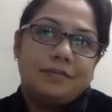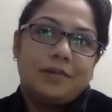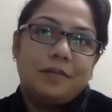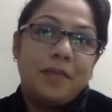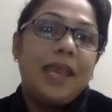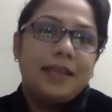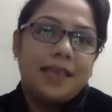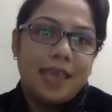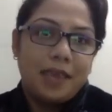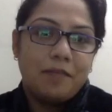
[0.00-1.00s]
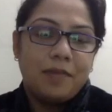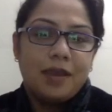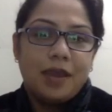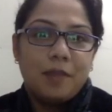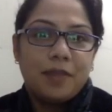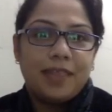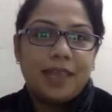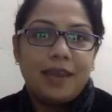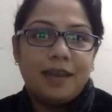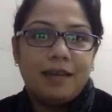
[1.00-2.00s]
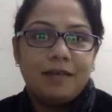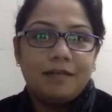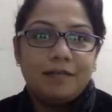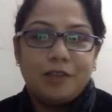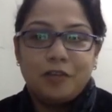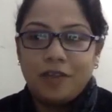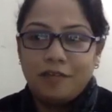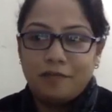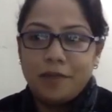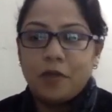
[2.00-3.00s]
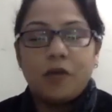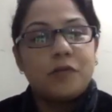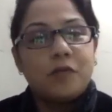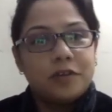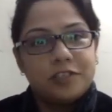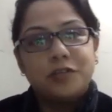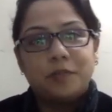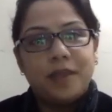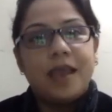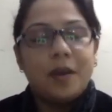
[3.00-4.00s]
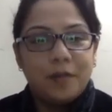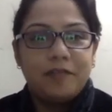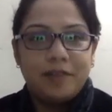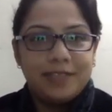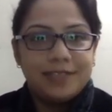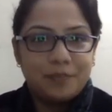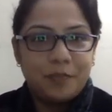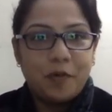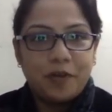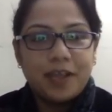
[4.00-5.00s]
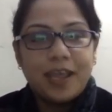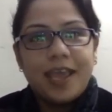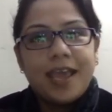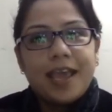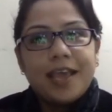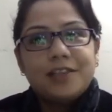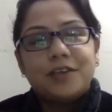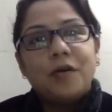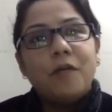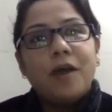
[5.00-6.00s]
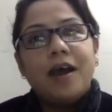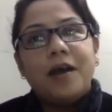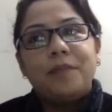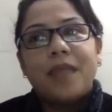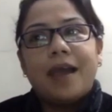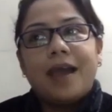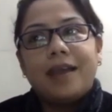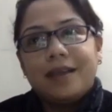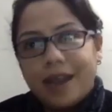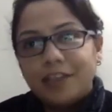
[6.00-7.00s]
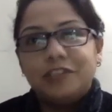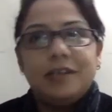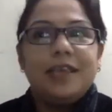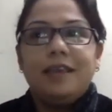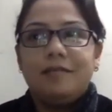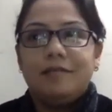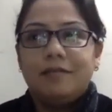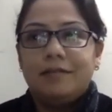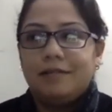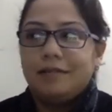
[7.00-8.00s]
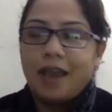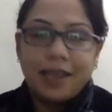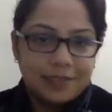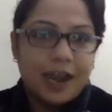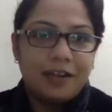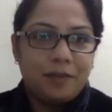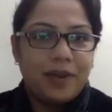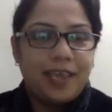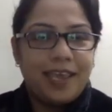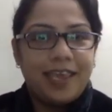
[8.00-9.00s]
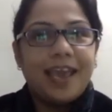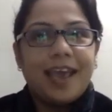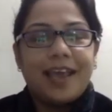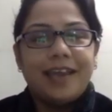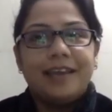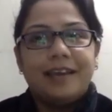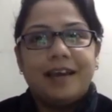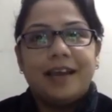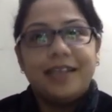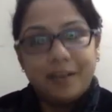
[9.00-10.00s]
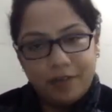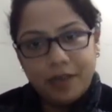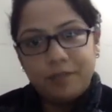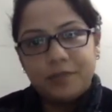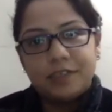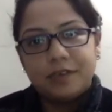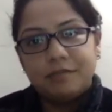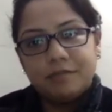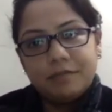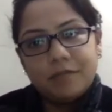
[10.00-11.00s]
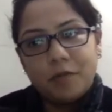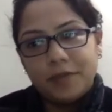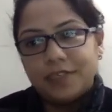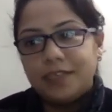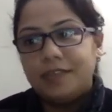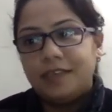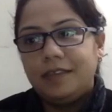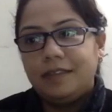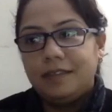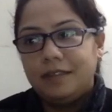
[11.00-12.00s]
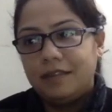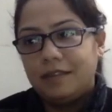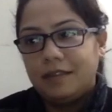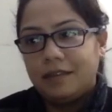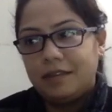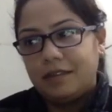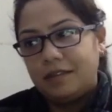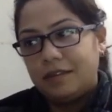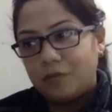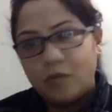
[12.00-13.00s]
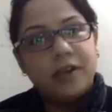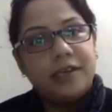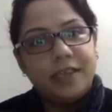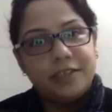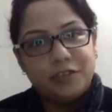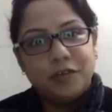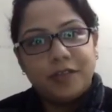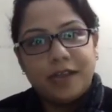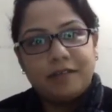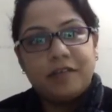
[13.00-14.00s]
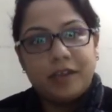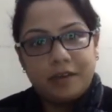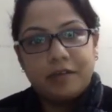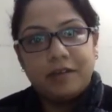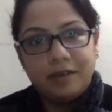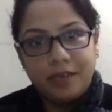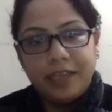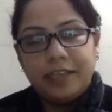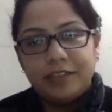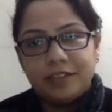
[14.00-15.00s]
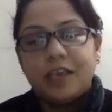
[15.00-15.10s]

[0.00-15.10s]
male game, but then if my daughter wants to play, I will really support. So gradually I started playing, and I developed obviously the qualities that a cricketer needs.